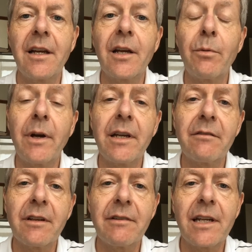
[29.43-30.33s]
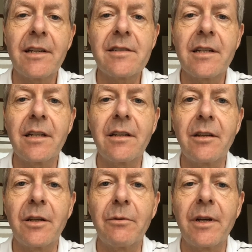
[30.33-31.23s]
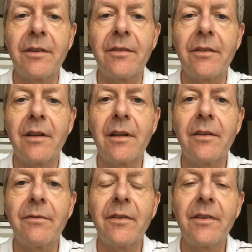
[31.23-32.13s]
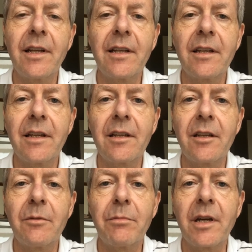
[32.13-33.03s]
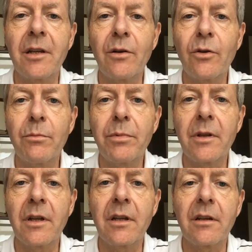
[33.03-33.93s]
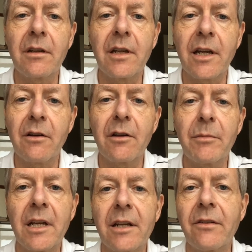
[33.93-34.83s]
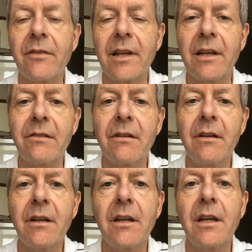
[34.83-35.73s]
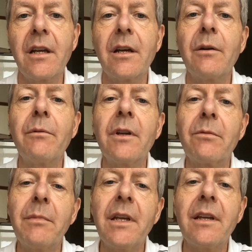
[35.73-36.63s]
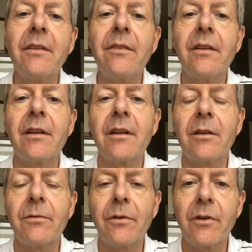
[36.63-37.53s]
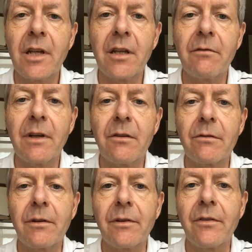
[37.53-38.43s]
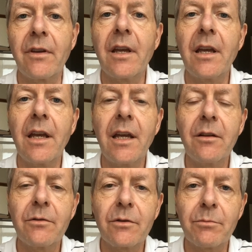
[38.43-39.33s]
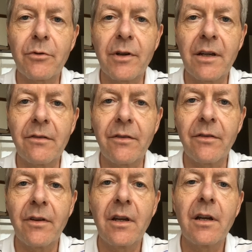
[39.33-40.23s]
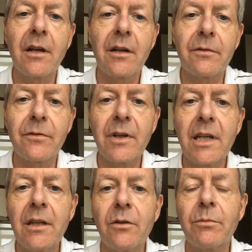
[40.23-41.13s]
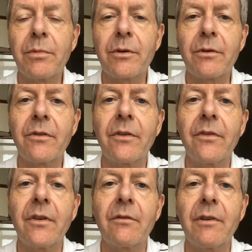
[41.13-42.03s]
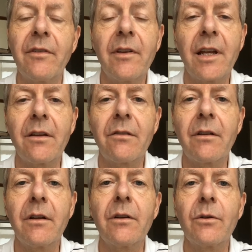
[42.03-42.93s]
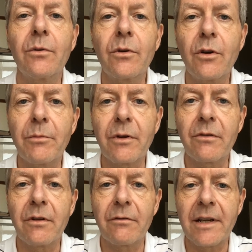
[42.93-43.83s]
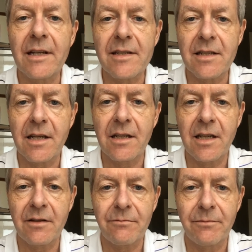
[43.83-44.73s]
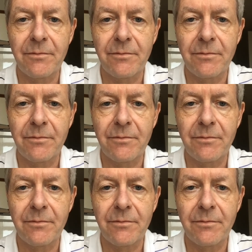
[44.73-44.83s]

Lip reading: Acquiring real estate in the US is facilitated by an open economy legislation, which means that foreign individuals and corporations are free to purchase residential or commercial real estate here.